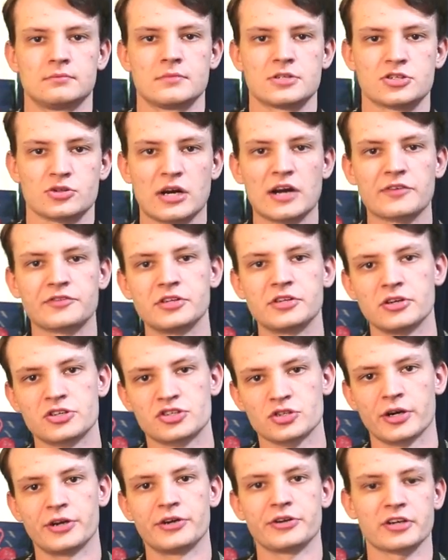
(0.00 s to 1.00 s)
So after you
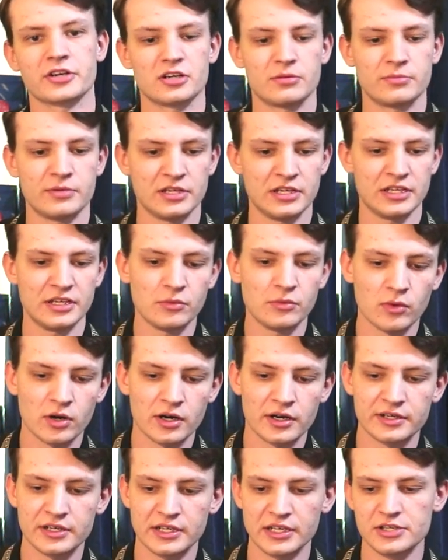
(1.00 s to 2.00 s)
join, you're gonna be
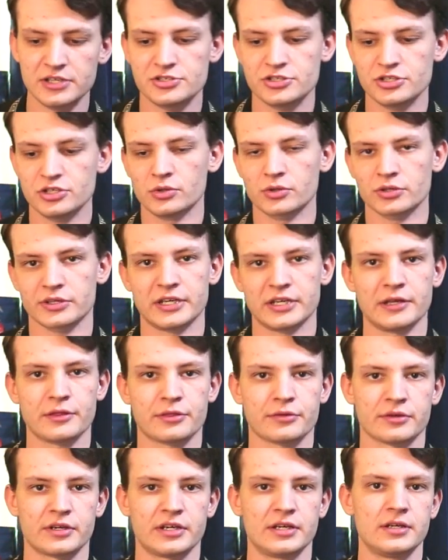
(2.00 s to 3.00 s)
E1, E2, or
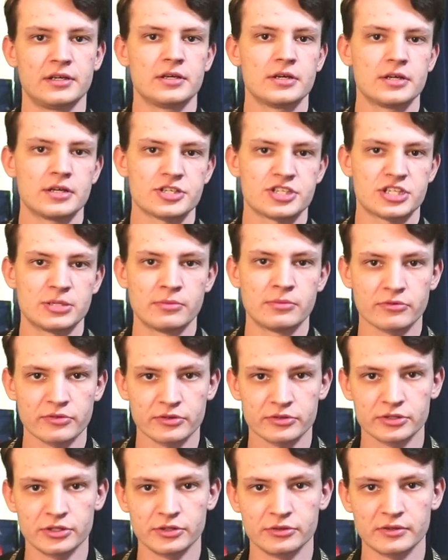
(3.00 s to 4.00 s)
E3, Seaman
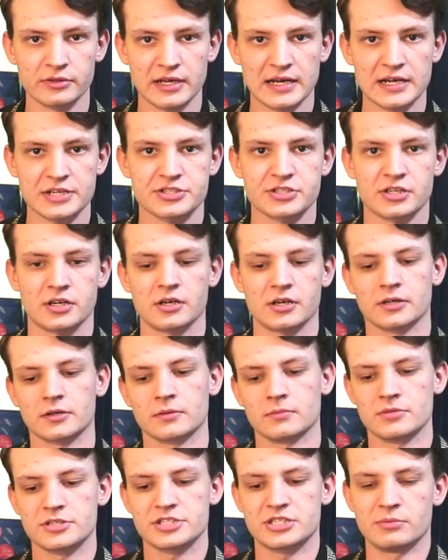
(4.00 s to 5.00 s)
Recruit,
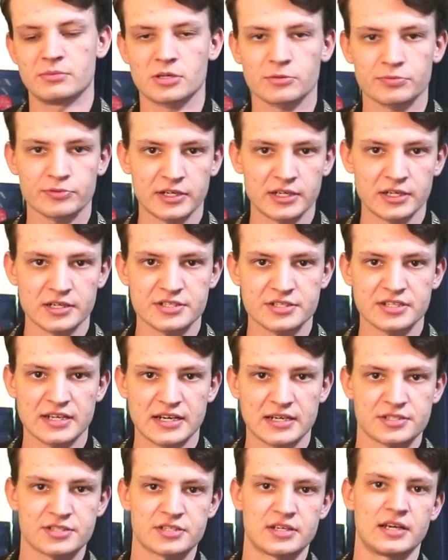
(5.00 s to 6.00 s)
SR, Seaman Apprentice,
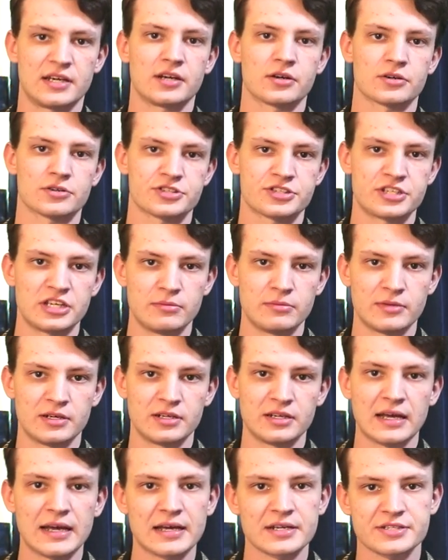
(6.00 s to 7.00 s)
SA, or
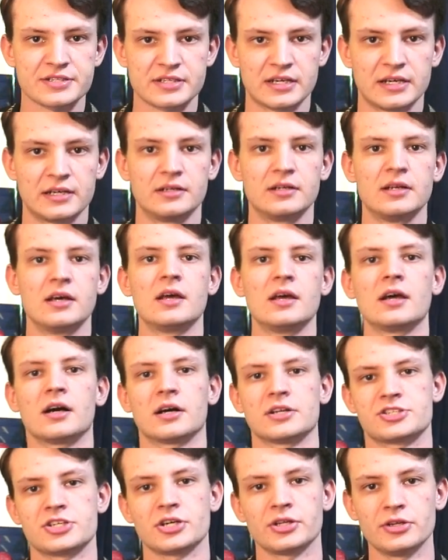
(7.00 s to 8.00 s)
Seaman, SN,
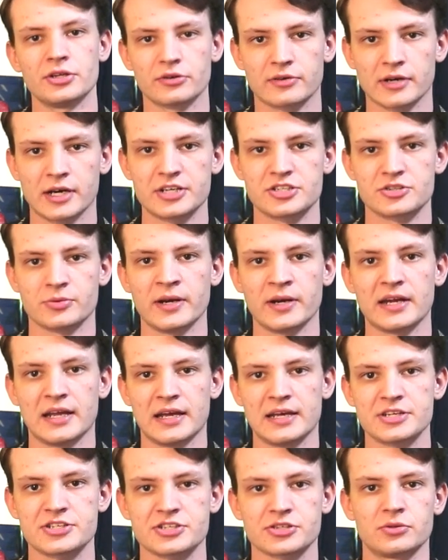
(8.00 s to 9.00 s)
until you graduate
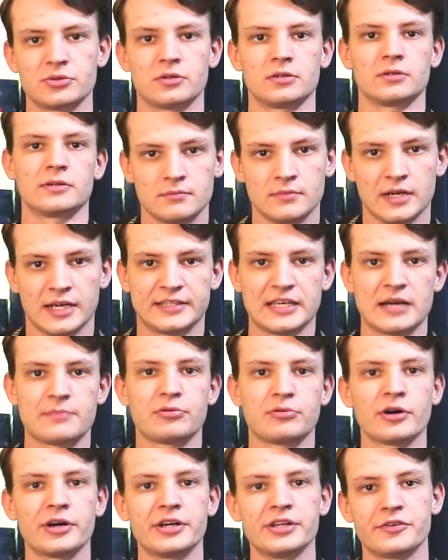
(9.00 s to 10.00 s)
A school. At that
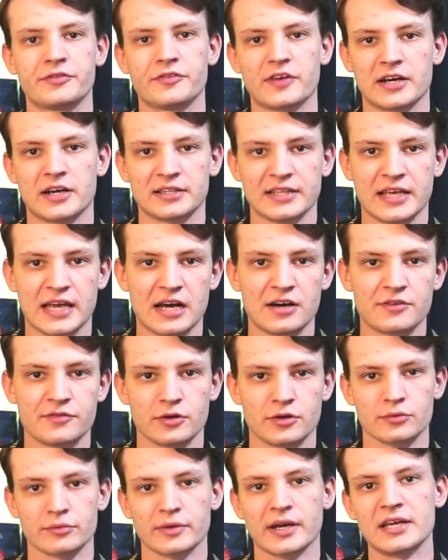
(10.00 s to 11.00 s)
point, you finally have
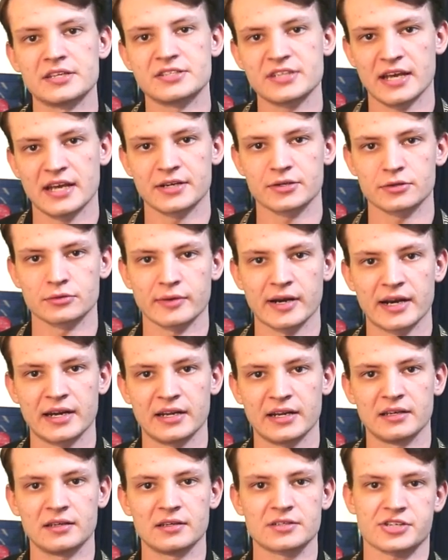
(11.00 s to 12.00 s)
a rate and a
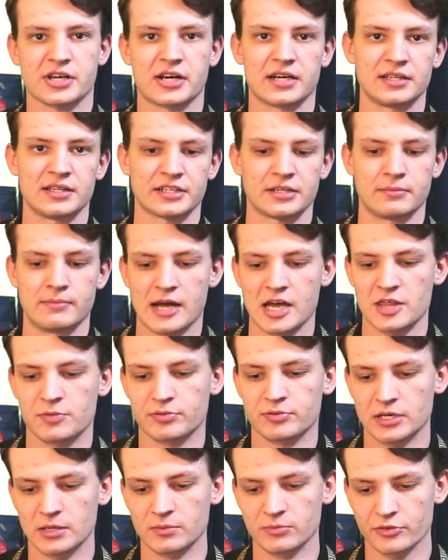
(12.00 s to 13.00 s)
rating. It's kind of like a math
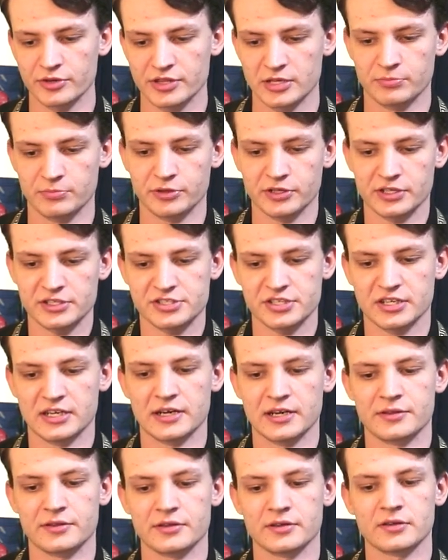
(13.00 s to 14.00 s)
problem where they put it
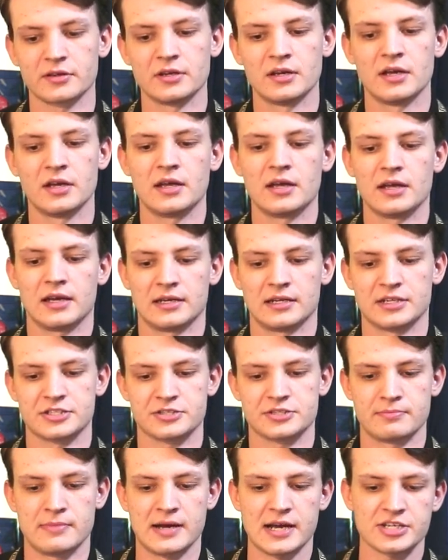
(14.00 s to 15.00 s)
together, and
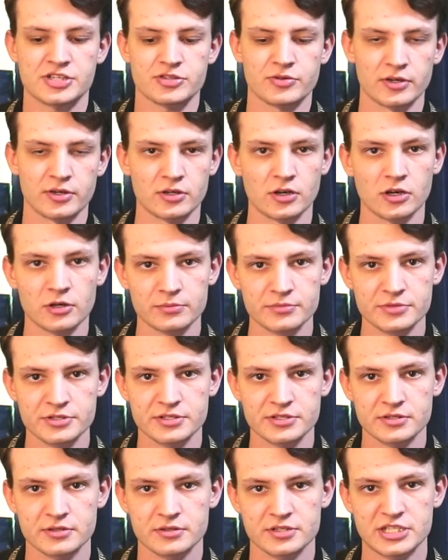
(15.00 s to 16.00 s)
it's Master at
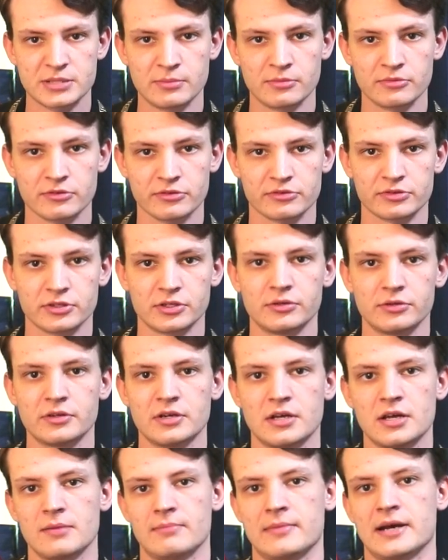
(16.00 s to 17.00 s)
Arms, Seaman Recruit,
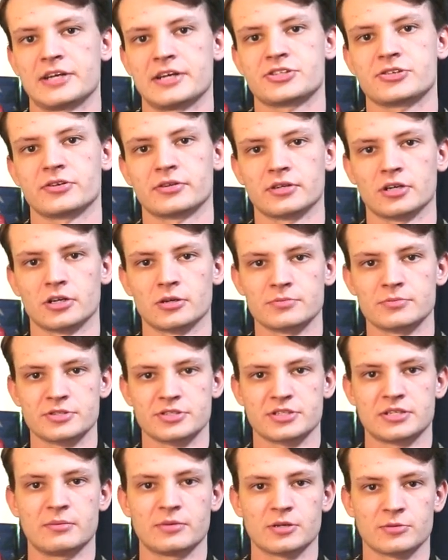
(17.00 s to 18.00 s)
Master at Arms,
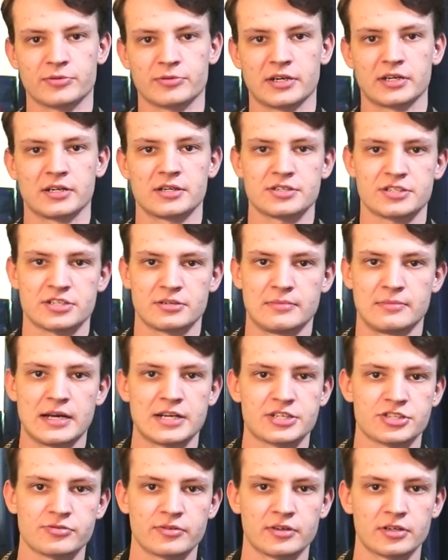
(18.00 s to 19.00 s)
Seaman Apprentice, and
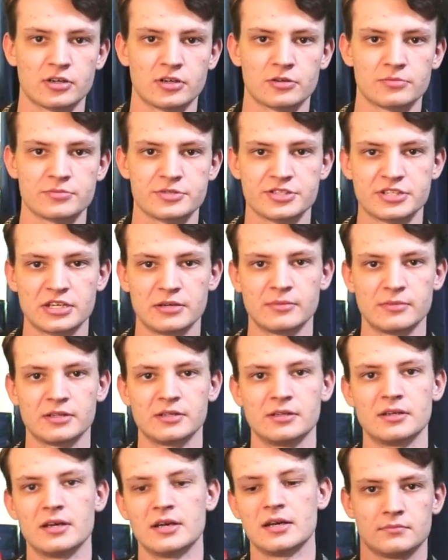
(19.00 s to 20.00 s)
Master at Arms,
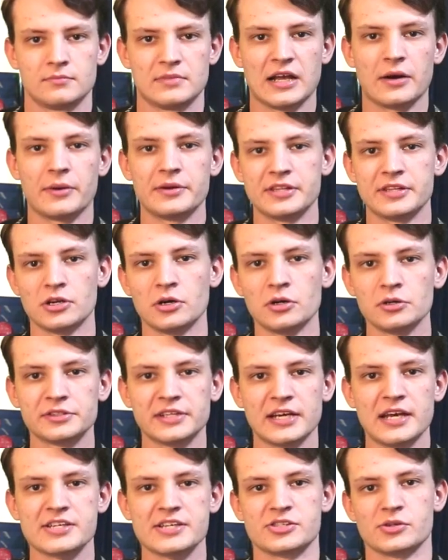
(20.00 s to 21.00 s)
Seaman. Now in the old
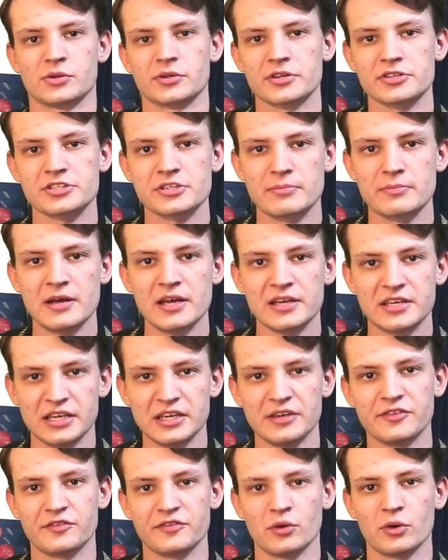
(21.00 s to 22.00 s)
days, in order to make
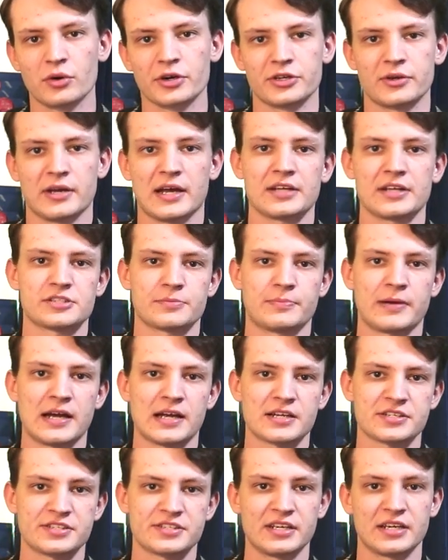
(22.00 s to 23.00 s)
E4, you had to
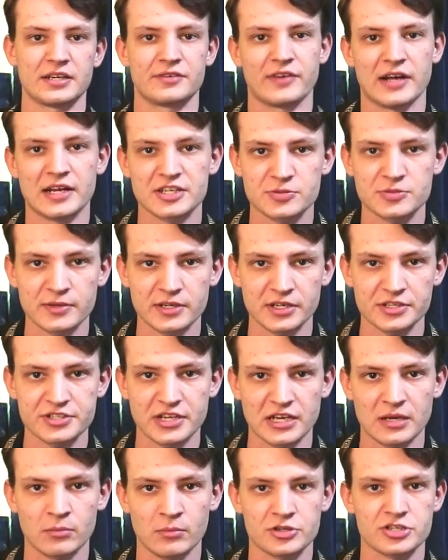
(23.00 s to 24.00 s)
pass the advancement
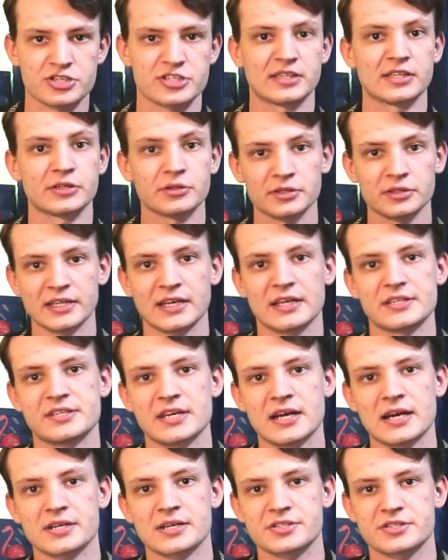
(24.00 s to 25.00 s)
exam, which is literally a
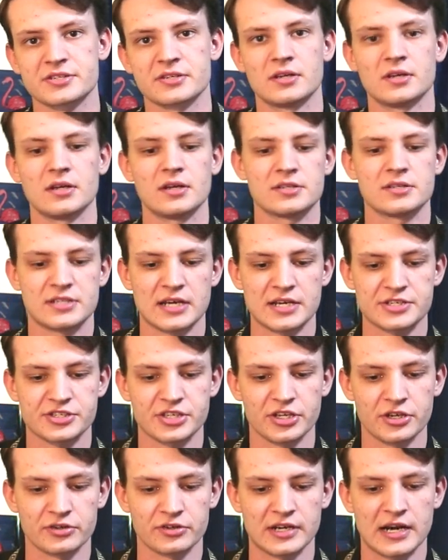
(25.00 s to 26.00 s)
test,
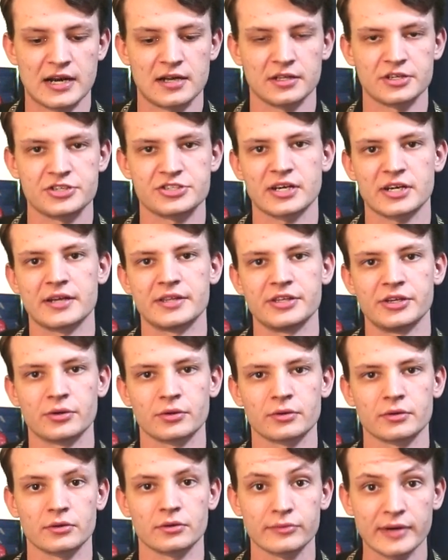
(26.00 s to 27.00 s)
testing your knowledge on
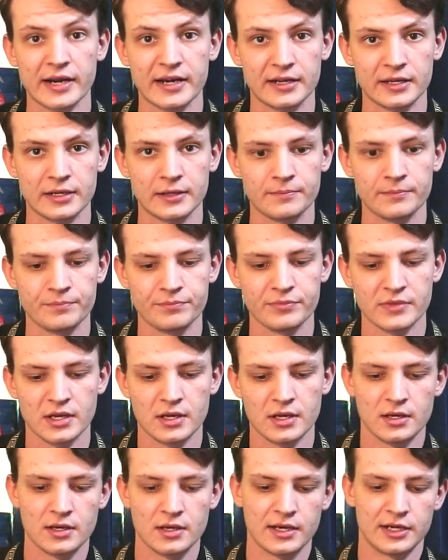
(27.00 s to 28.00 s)
your rating
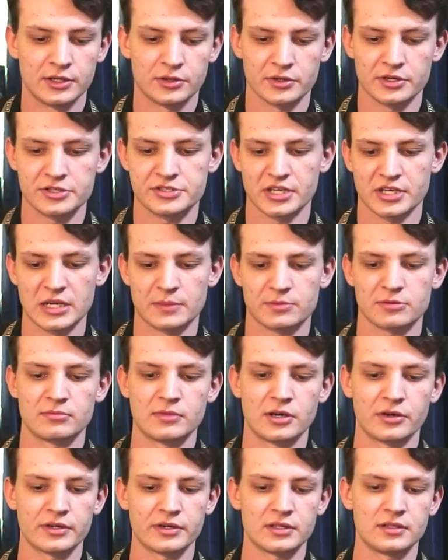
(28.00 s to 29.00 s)
in order to get
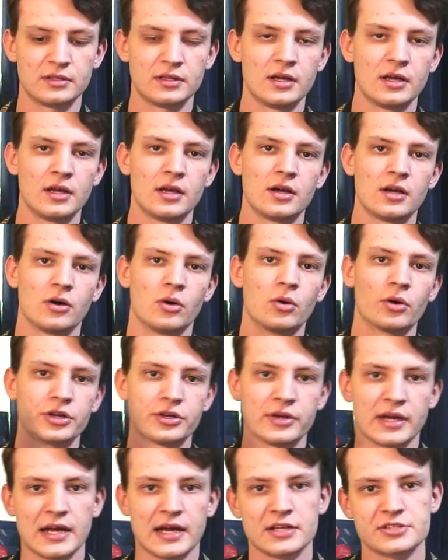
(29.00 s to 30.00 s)
promoted or
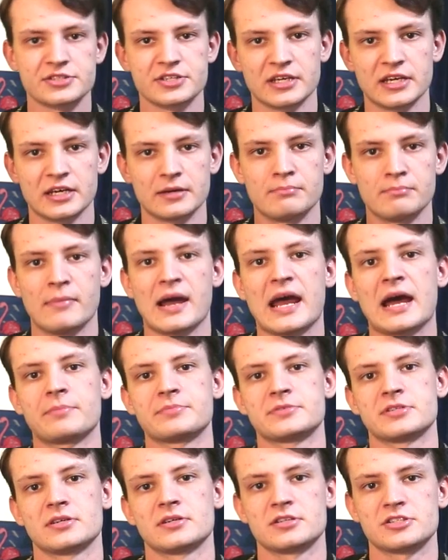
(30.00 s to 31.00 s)
you had to get
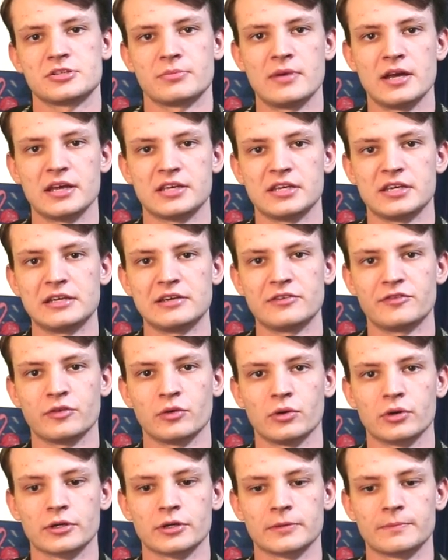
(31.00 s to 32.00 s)
mapped to make
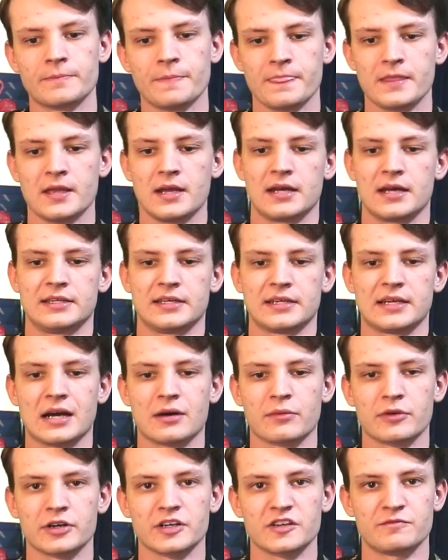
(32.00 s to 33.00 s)
E4 and they
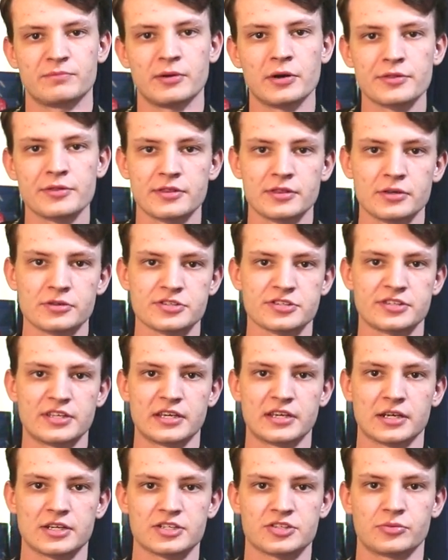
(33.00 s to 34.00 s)
got rid of both of those
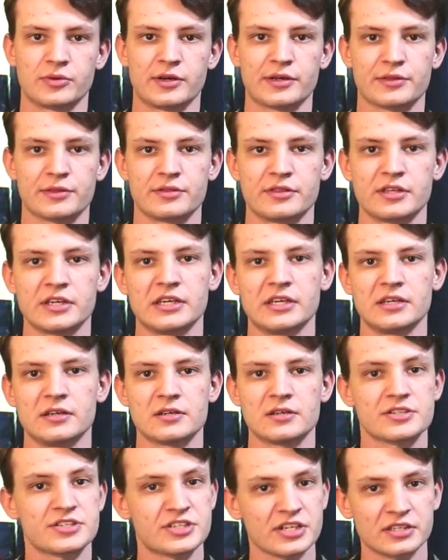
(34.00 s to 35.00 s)
things with the
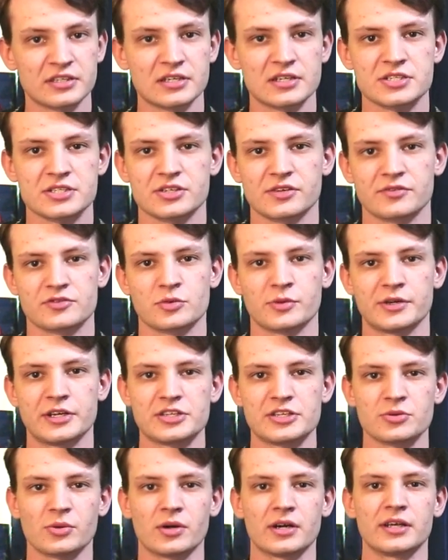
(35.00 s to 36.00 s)
sickness of
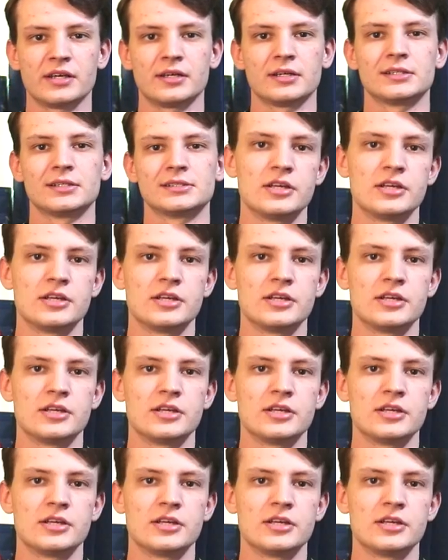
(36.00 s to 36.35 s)
2020.